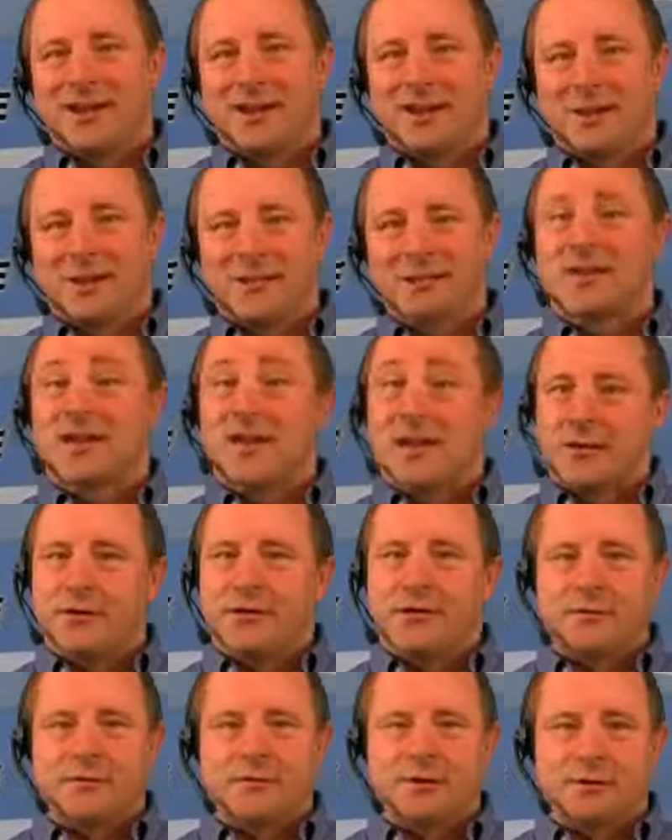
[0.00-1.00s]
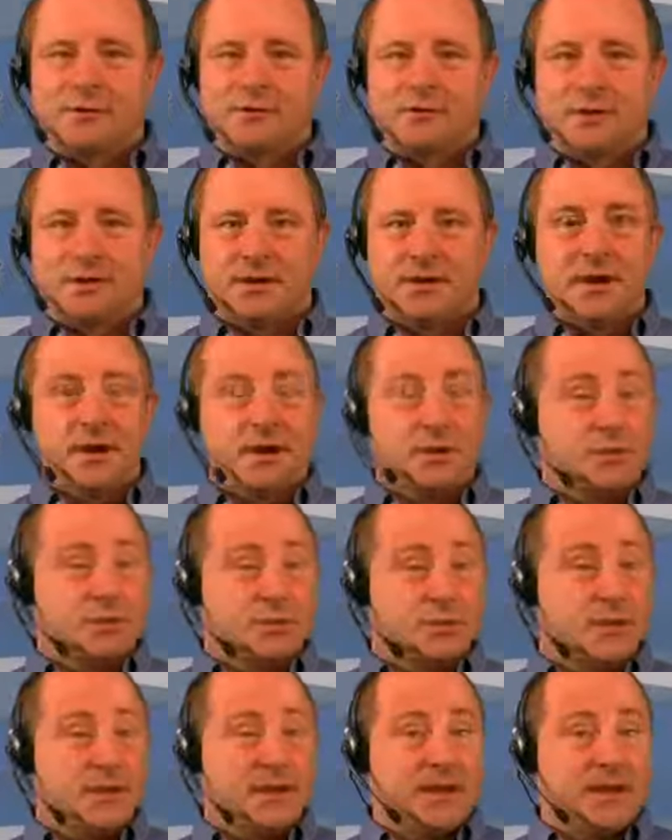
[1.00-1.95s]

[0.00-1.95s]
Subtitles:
gigahertz carrier frequency, which